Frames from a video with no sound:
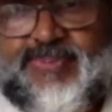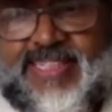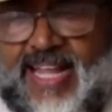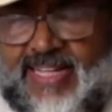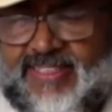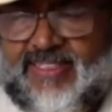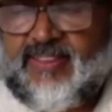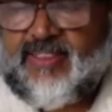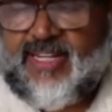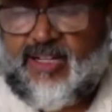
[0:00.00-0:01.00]
and he
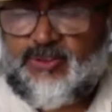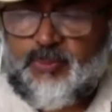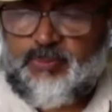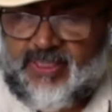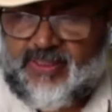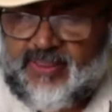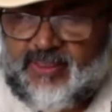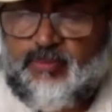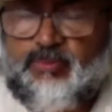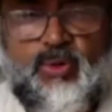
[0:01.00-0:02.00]
turned out to be a
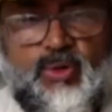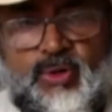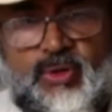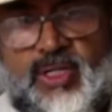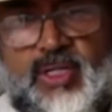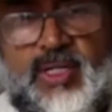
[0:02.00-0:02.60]
little more